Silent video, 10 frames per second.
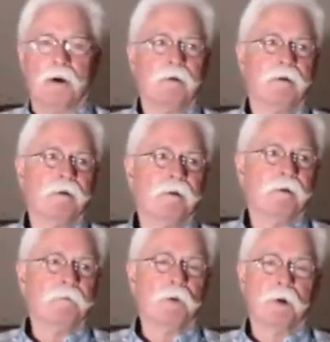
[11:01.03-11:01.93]
In our
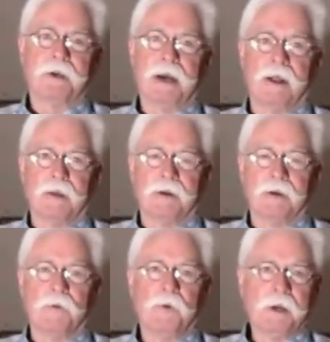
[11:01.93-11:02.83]

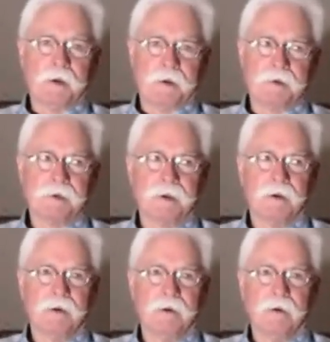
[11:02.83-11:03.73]
mortality and weakness.
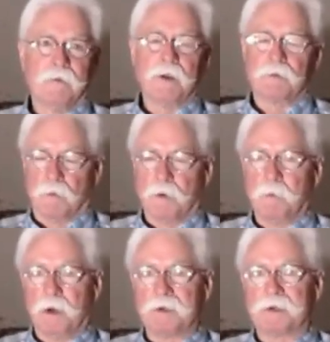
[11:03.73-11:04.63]
That's
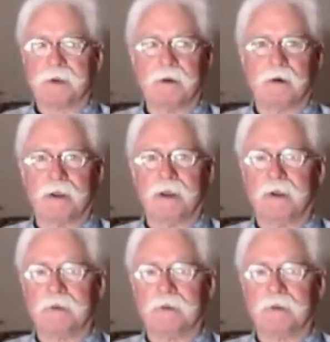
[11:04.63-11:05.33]
what we must guard